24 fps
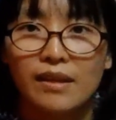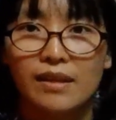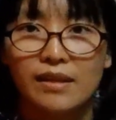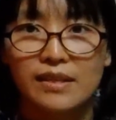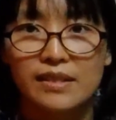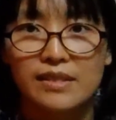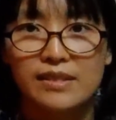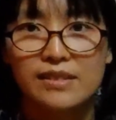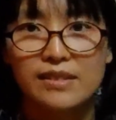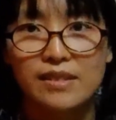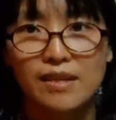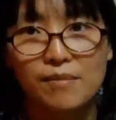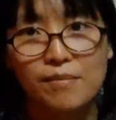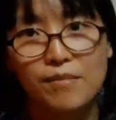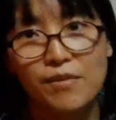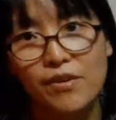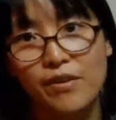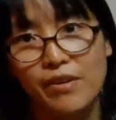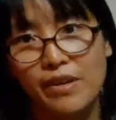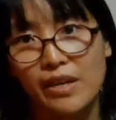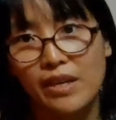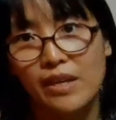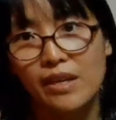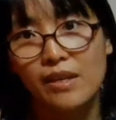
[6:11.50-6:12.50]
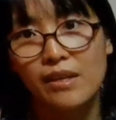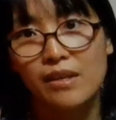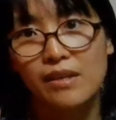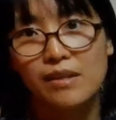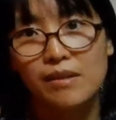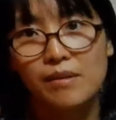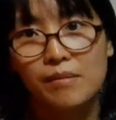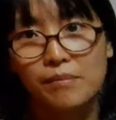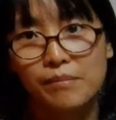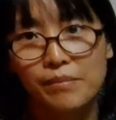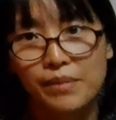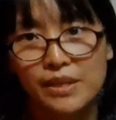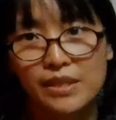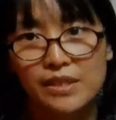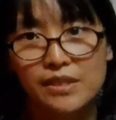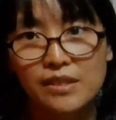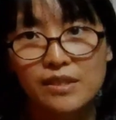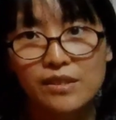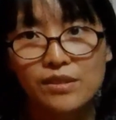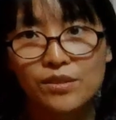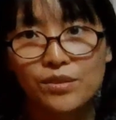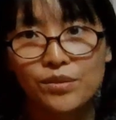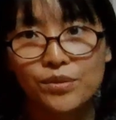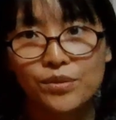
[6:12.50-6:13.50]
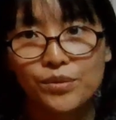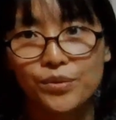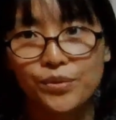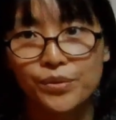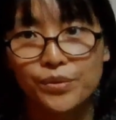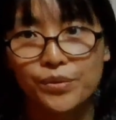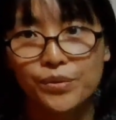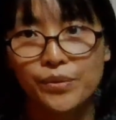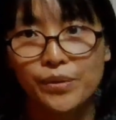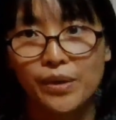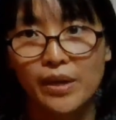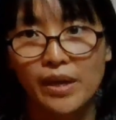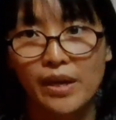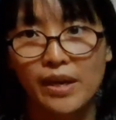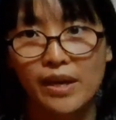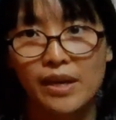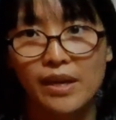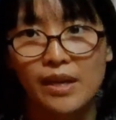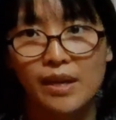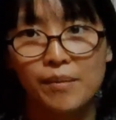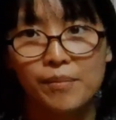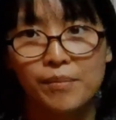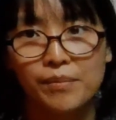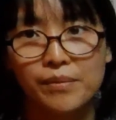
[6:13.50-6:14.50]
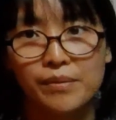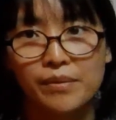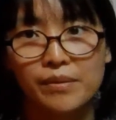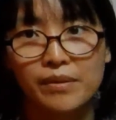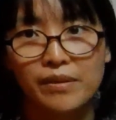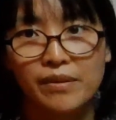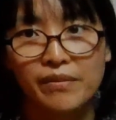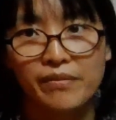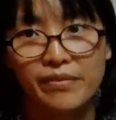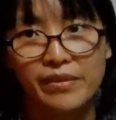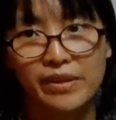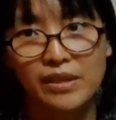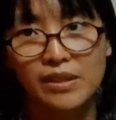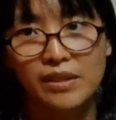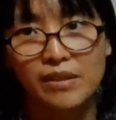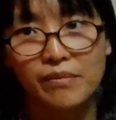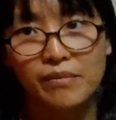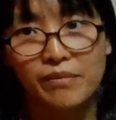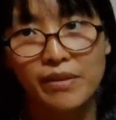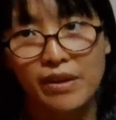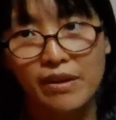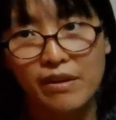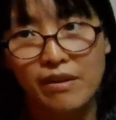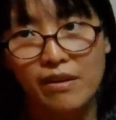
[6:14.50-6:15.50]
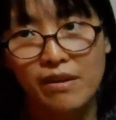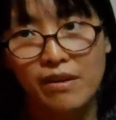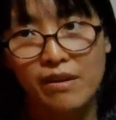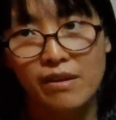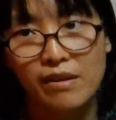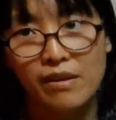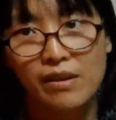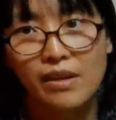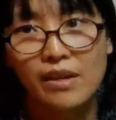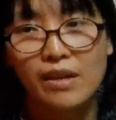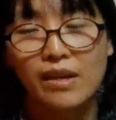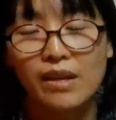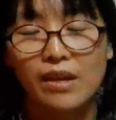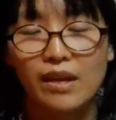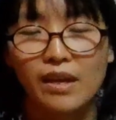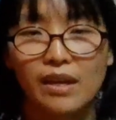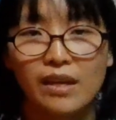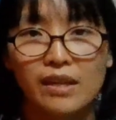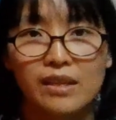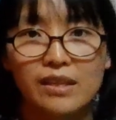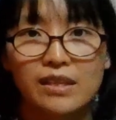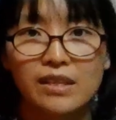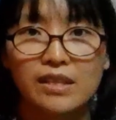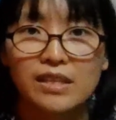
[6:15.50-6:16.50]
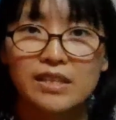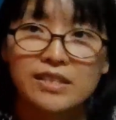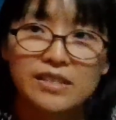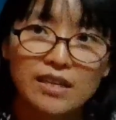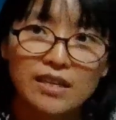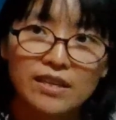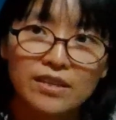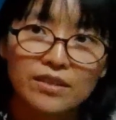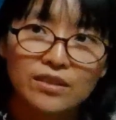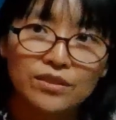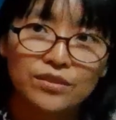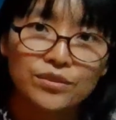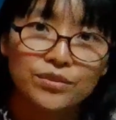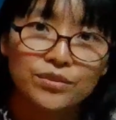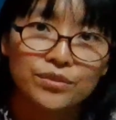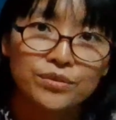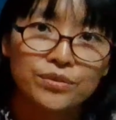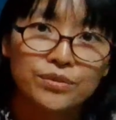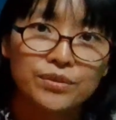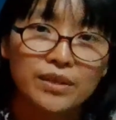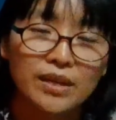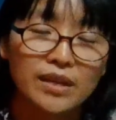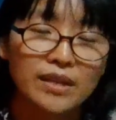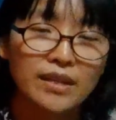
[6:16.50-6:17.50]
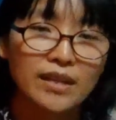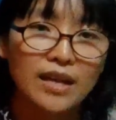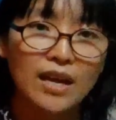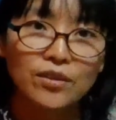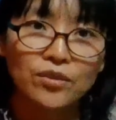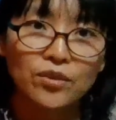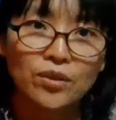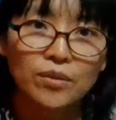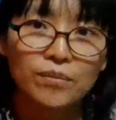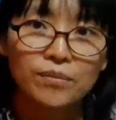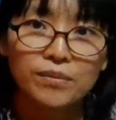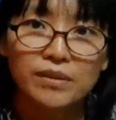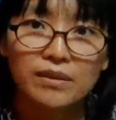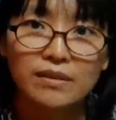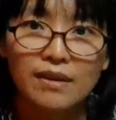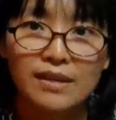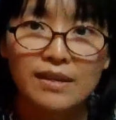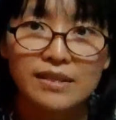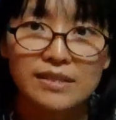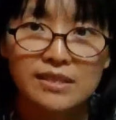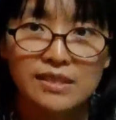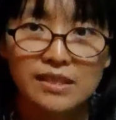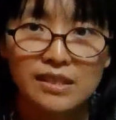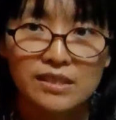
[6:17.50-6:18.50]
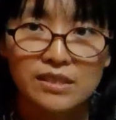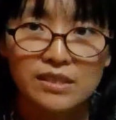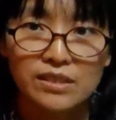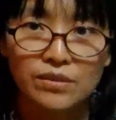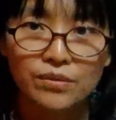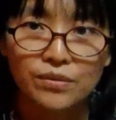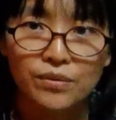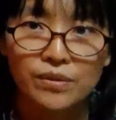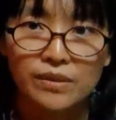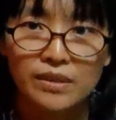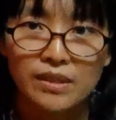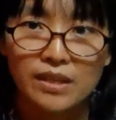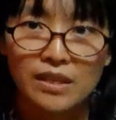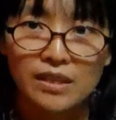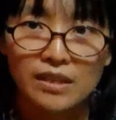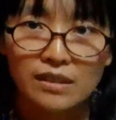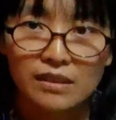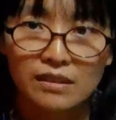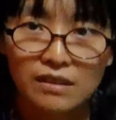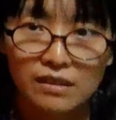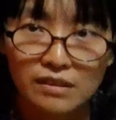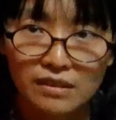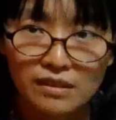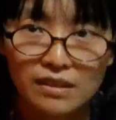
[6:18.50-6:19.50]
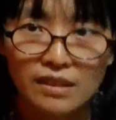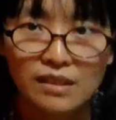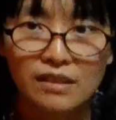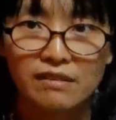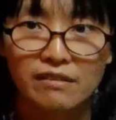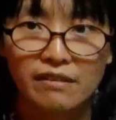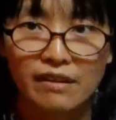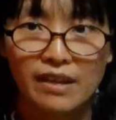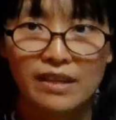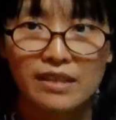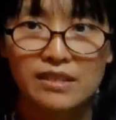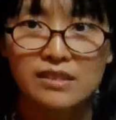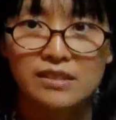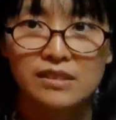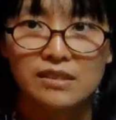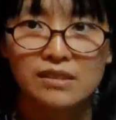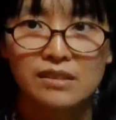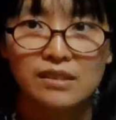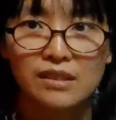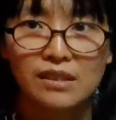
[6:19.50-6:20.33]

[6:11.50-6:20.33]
In summary, patients who have refractive error and desire to get out of glasses and contact lens,